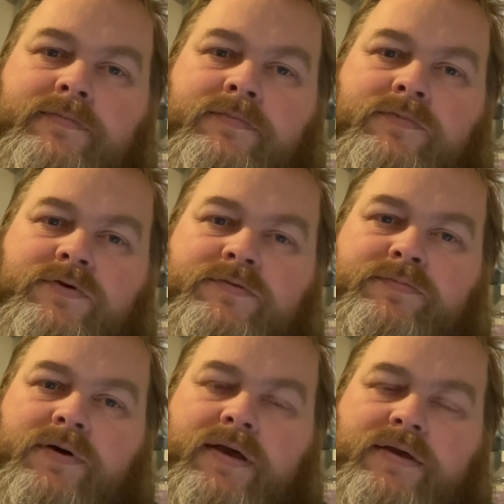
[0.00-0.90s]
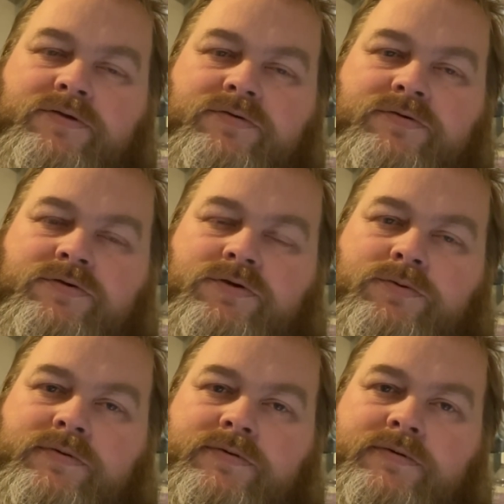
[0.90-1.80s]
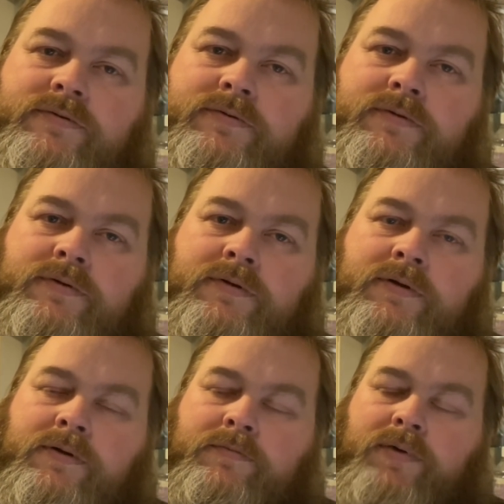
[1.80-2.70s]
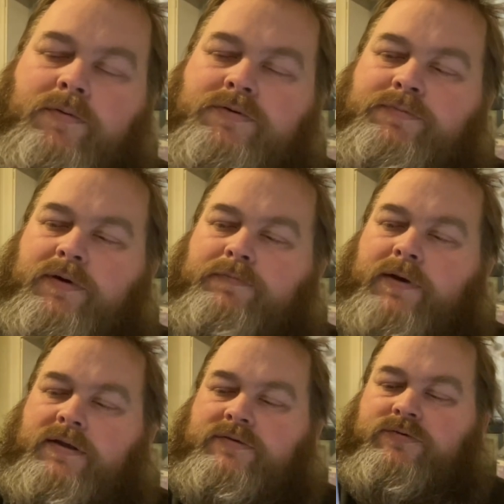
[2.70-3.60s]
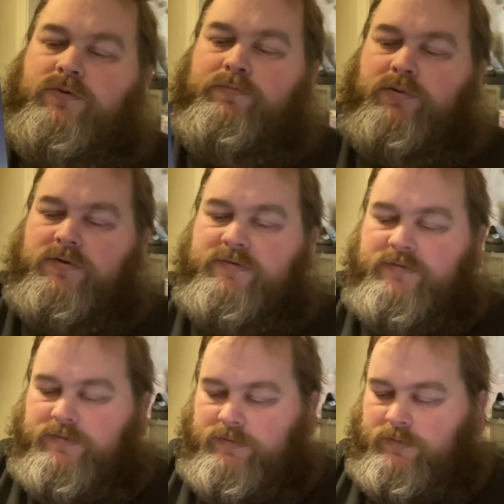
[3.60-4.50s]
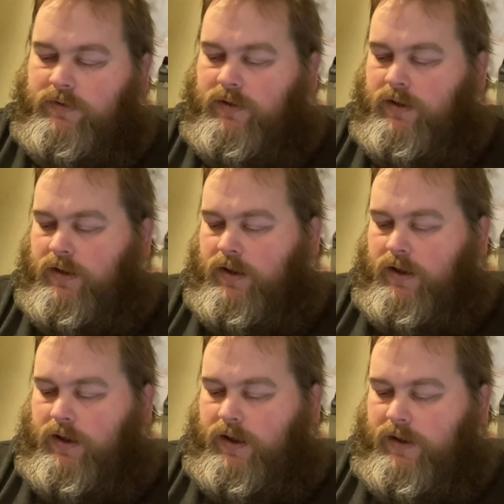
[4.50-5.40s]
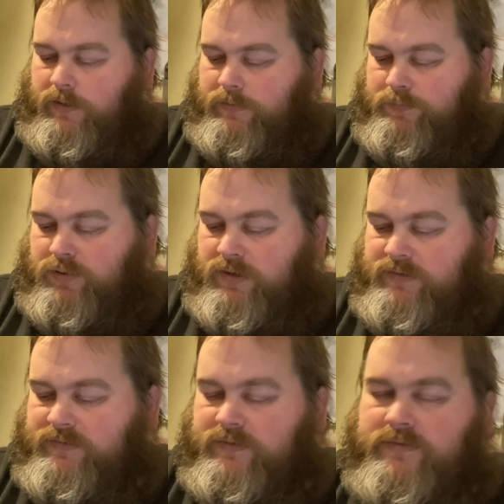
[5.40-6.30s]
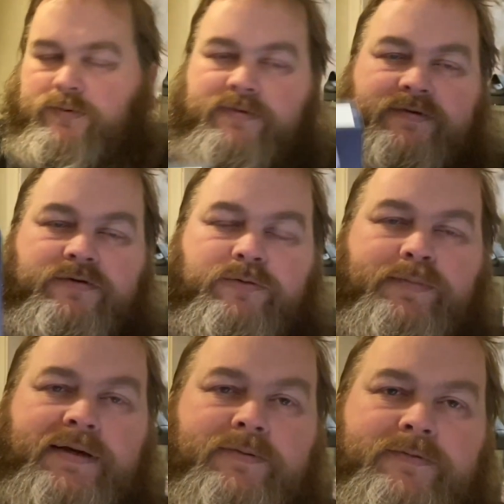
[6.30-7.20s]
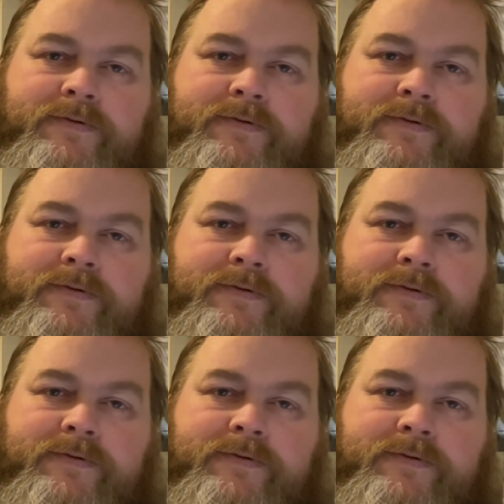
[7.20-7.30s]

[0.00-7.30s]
written by Adrian Stewart, published by Pen and Sword Books, and priced at £22.